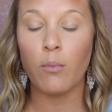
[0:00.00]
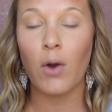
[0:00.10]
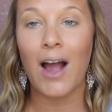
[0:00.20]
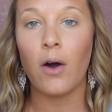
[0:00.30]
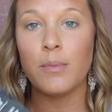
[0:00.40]

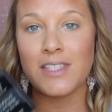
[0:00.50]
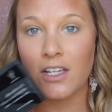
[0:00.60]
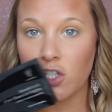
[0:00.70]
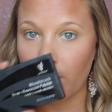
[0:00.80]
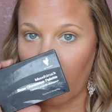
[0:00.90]
Brow
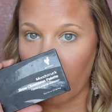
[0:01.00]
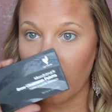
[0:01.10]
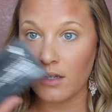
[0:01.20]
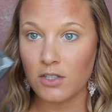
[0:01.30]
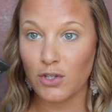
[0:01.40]
Obsession
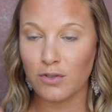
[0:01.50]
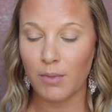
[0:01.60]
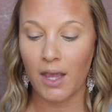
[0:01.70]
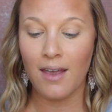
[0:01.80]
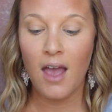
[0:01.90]
Palette, excuse
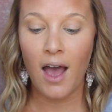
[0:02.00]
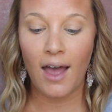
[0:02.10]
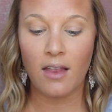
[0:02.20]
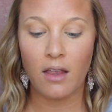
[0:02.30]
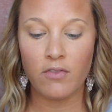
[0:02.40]
me.
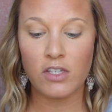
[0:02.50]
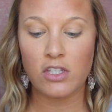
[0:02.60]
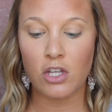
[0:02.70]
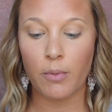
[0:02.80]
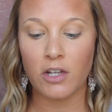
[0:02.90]
I love this
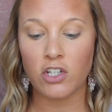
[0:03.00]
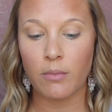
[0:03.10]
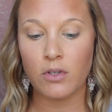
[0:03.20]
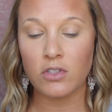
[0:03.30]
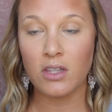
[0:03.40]
so much.
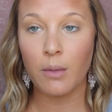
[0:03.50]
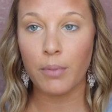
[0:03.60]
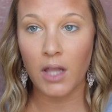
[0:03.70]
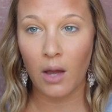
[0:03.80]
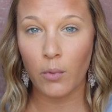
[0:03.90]
I'm using the
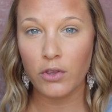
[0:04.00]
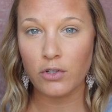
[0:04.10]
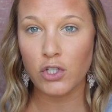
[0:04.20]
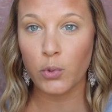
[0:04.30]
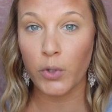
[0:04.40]
blonde one.
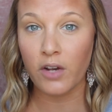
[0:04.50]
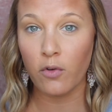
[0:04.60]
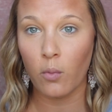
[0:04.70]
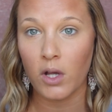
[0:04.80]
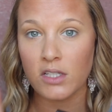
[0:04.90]
There's 3
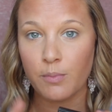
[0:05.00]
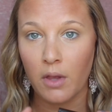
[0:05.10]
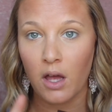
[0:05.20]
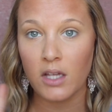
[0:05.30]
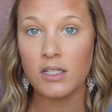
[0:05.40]
different ones,
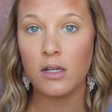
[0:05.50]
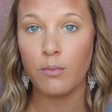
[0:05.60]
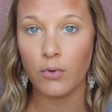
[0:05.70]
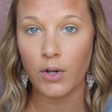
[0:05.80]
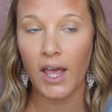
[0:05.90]
blonde,
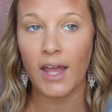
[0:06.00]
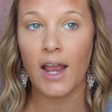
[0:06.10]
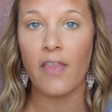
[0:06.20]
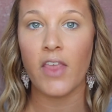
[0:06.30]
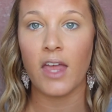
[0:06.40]
brunette,
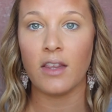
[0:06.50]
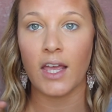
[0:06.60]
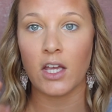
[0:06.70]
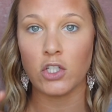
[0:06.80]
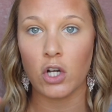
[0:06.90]
and then
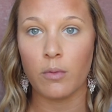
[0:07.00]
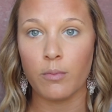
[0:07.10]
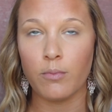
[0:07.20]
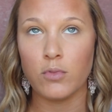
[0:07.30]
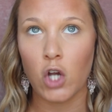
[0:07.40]
like
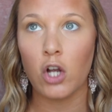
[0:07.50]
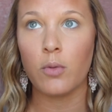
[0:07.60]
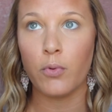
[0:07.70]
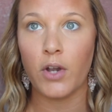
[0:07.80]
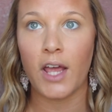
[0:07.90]

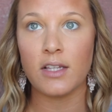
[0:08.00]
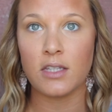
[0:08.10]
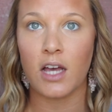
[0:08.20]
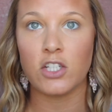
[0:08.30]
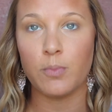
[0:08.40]
dark brunette
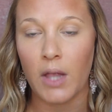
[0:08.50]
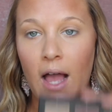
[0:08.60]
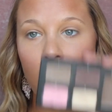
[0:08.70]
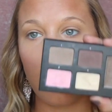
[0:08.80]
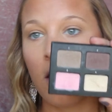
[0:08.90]
/
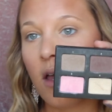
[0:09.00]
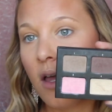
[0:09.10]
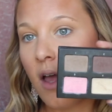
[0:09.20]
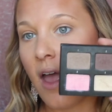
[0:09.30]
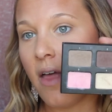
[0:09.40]
black.
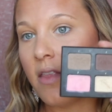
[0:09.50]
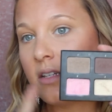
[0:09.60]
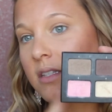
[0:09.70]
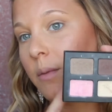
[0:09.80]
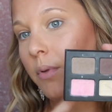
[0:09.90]
And
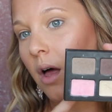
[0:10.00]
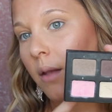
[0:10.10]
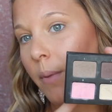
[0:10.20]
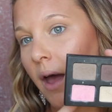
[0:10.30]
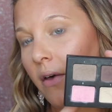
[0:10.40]
this is the
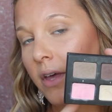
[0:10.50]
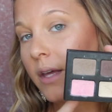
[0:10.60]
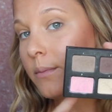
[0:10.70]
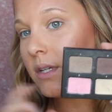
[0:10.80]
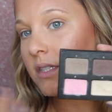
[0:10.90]
blonde
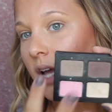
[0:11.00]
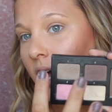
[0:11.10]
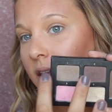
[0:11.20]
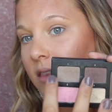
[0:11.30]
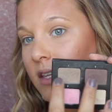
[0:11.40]
palette. It's
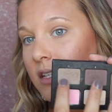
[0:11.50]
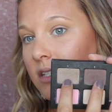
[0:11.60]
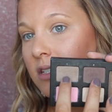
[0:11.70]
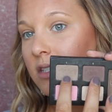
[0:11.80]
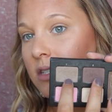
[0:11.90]
got
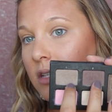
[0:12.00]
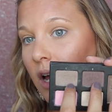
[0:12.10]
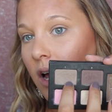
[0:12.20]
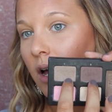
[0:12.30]
these